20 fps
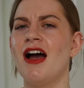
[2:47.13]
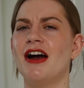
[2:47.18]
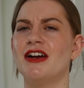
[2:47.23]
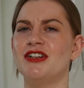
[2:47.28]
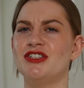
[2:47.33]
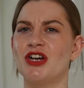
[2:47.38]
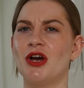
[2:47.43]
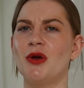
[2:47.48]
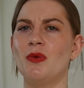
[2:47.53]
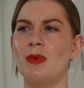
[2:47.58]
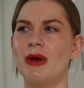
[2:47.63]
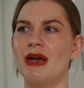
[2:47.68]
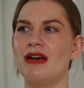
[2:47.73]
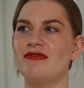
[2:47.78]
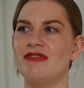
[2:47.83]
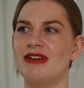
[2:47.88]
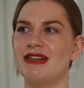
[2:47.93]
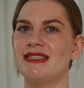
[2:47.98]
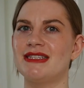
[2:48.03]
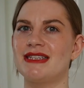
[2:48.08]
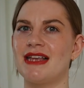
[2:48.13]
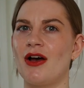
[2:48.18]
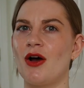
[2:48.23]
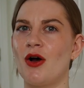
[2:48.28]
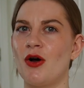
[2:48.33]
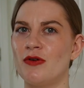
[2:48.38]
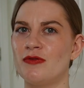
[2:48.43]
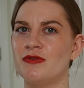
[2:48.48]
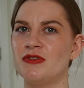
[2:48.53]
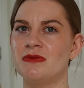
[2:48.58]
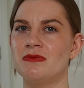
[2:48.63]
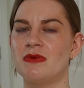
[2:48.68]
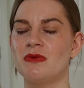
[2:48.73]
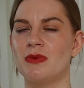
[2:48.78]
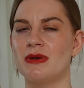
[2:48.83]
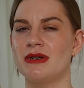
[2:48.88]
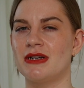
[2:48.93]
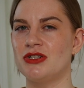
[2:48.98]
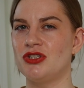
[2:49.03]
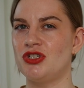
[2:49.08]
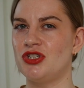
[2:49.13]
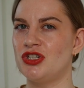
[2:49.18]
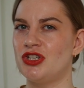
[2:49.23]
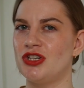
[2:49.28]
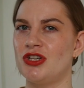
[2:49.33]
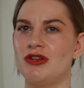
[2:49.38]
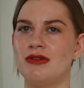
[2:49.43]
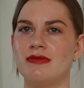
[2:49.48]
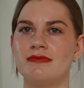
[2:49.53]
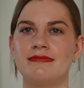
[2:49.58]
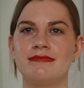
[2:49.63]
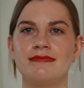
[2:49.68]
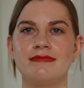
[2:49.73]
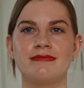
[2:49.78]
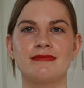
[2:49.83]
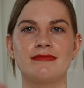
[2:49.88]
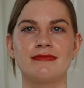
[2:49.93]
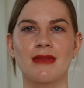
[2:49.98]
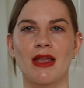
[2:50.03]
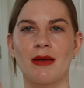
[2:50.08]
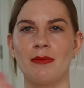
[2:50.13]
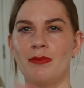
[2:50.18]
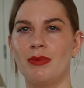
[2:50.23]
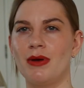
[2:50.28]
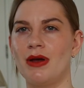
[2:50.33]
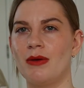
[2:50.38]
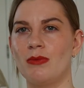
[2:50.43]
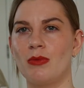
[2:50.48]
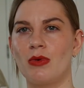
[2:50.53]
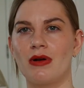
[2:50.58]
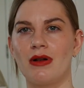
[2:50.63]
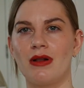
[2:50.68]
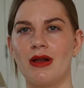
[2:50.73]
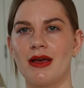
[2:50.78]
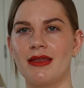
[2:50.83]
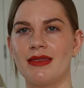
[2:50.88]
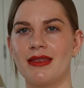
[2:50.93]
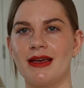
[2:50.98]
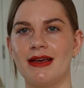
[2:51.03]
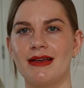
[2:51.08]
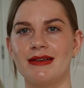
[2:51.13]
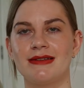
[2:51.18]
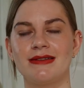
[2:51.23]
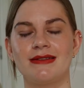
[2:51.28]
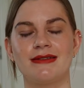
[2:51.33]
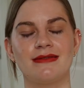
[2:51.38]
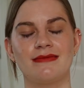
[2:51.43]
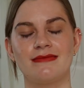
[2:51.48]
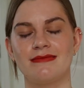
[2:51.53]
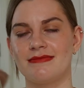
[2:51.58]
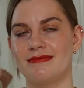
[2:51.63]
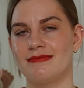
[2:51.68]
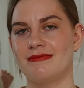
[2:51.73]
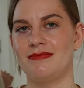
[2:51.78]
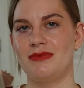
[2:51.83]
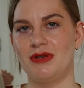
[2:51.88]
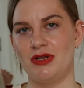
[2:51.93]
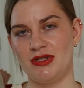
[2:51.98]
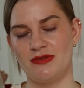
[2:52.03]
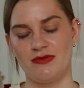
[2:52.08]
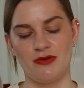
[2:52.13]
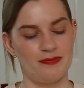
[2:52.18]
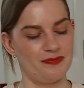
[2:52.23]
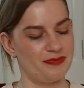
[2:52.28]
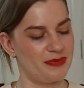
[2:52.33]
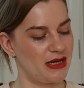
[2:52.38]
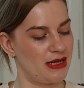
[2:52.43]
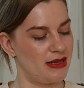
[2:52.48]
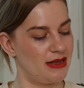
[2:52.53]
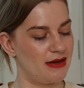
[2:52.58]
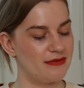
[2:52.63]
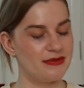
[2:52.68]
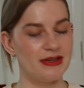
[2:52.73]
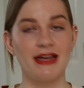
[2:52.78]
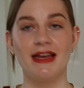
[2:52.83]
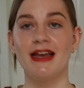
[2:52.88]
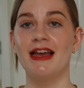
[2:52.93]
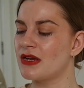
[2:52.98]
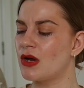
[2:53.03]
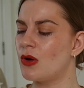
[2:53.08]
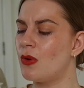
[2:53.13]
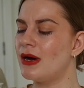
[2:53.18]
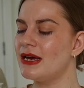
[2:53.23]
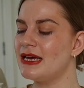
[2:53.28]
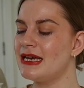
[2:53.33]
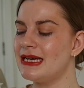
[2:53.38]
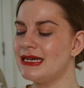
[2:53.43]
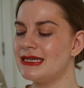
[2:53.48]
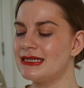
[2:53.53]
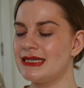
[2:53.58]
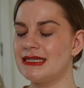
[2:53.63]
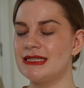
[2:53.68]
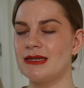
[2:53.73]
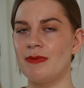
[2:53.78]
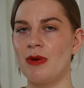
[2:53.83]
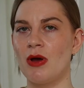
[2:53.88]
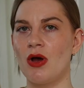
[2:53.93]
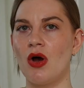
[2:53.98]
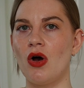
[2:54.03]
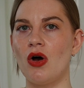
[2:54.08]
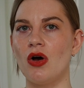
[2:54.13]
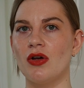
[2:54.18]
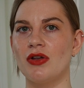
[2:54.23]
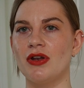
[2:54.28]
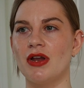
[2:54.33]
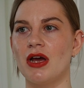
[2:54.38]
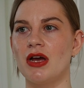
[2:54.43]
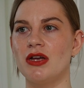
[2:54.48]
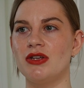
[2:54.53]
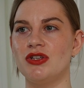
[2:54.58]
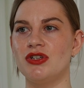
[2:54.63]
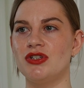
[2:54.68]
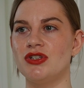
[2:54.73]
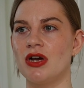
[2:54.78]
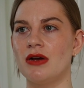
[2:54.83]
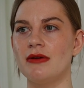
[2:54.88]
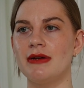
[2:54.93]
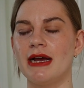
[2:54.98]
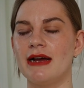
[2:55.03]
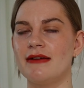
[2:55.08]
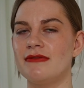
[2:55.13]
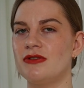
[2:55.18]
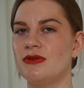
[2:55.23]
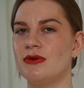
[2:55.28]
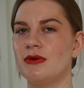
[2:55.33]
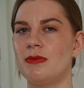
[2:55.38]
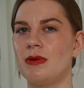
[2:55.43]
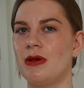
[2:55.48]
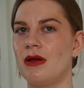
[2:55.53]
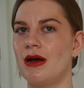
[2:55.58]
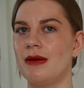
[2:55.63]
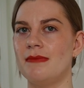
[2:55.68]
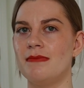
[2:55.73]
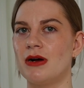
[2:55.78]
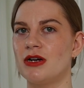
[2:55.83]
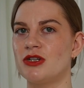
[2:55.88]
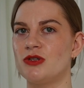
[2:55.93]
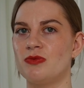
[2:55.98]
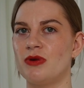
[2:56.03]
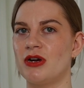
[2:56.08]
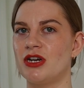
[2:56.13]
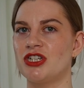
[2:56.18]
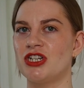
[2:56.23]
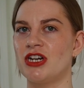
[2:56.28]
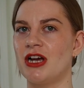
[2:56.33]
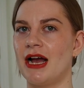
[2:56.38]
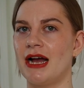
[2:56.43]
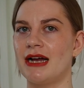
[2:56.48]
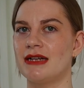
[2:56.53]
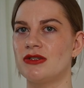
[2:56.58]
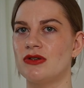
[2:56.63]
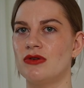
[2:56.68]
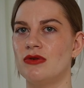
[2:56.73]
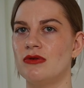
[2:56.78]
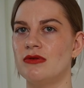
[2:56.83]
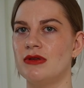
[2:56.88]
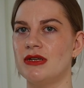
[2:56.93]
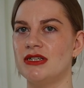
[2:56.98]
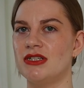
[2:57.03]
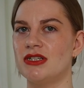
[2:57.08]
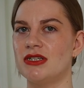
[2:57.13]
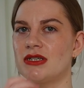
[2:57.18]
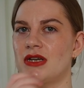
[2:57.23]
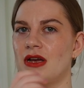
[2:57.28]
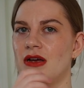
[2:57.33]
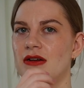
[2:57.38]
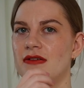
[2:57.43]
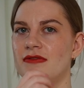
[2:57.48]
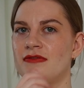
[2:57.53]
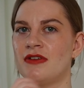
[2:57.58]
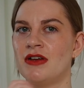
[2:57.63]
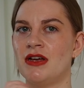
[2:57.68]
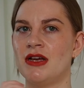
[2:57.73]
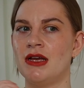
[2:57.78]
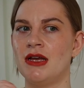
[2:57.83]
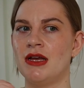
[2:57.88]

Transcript: I don't wear reds that often but when I do a burnt one like this beautiful love it quite easy to put on you don't have to apply much pressure at all it just kind of